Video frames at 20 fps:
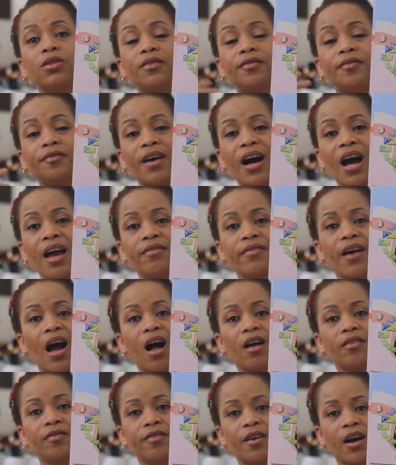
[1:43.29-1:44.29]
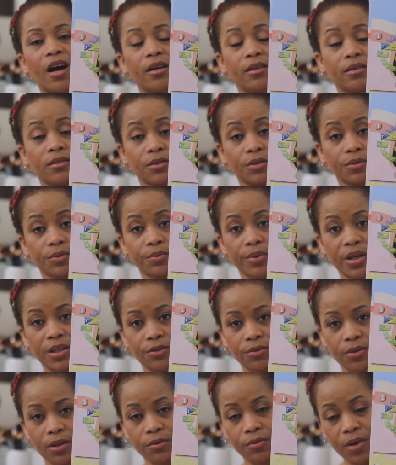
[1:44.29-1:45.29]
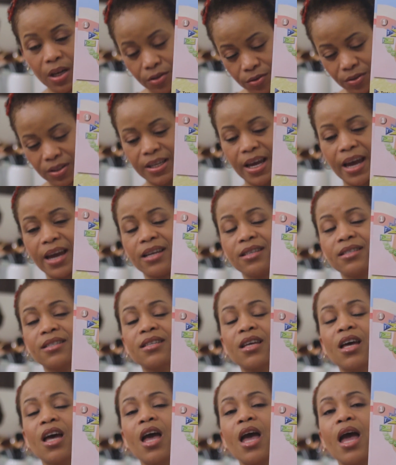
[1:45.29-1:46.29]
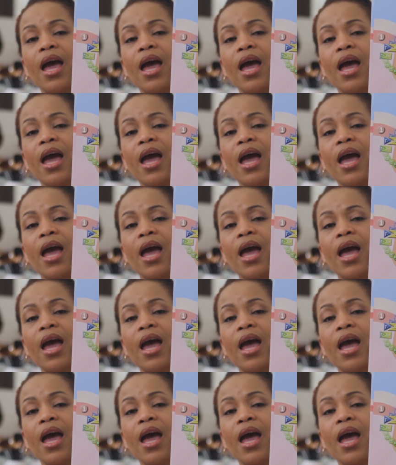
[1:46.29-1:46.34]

5-alpha reductase,